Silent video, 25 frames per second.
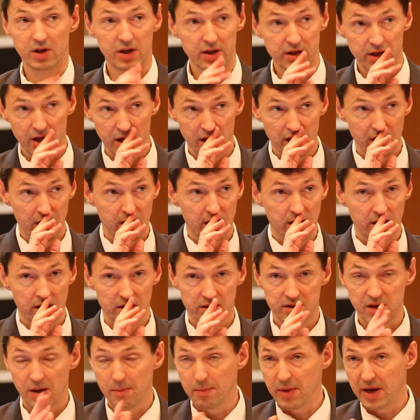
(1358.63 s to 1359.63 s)
And
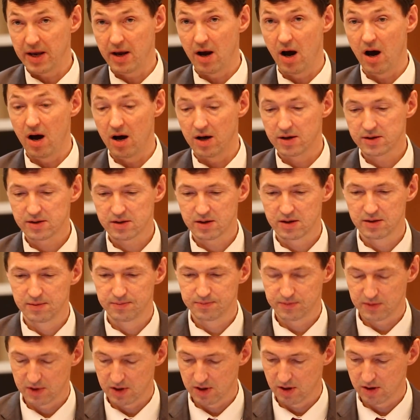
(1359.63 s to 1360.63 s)
some may ask
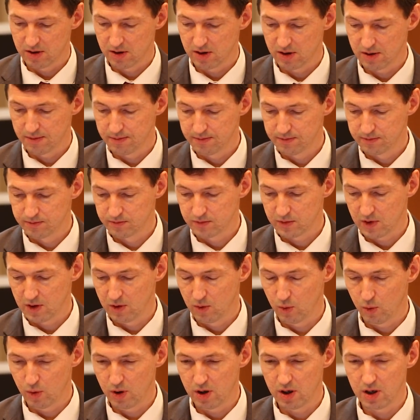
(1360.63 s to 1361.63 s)

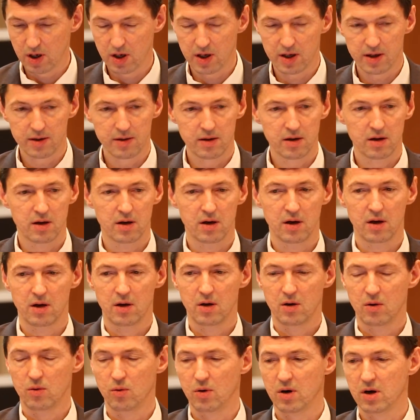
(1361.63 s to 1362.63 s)
why
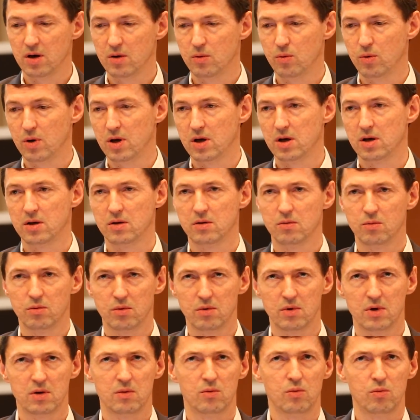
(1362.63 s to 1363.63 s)

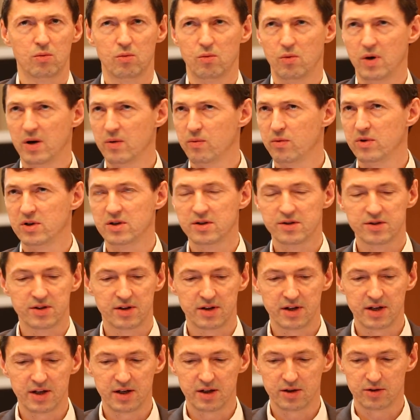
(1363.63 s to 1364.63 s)
was the
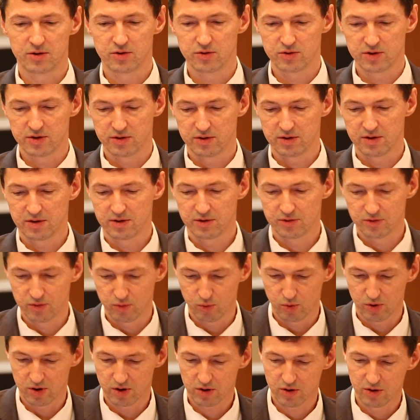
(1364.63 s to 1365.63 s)
need to
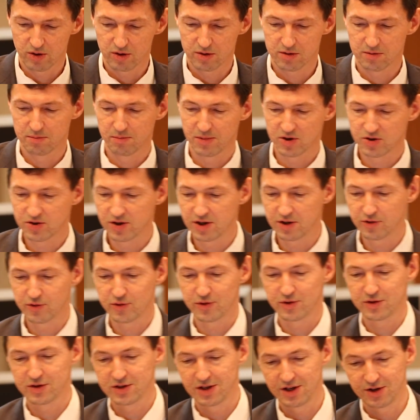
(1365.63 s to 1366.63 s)
work on machine
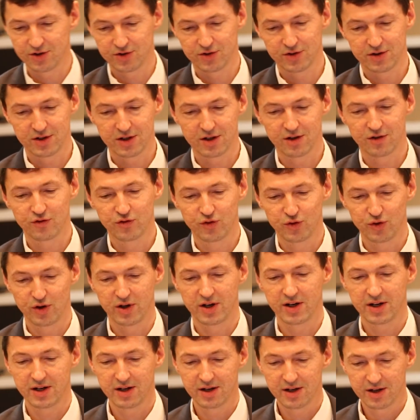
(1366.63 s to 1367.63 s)
translation in
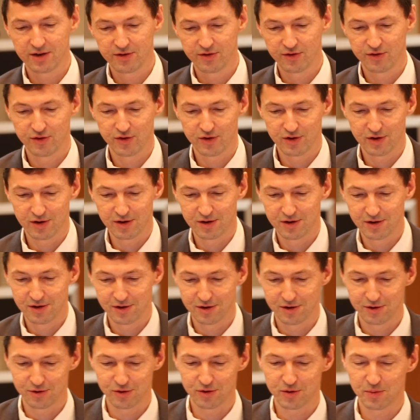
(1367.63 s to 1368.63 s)
Lithuania if
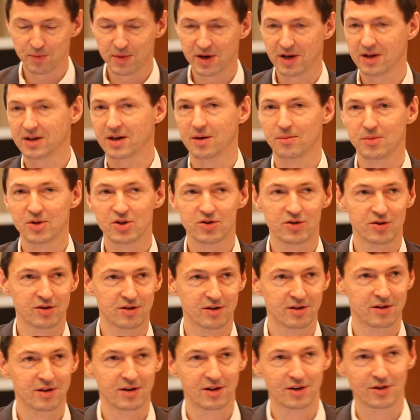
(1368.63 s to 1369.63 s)
European
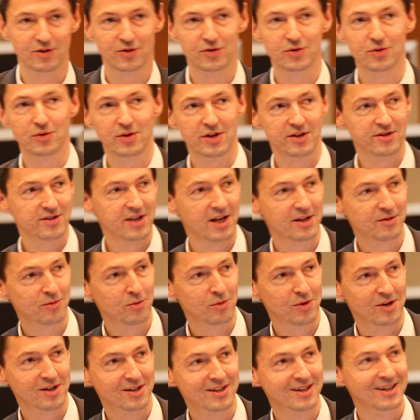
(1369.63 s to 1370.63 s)
Commission is doing that
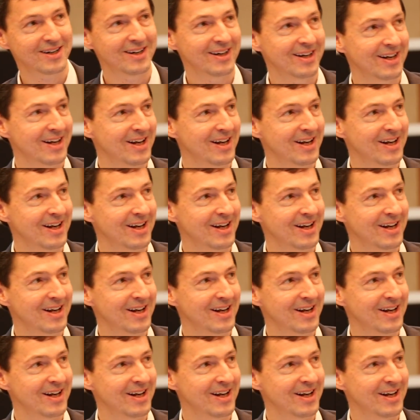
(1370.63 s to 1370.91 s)
work?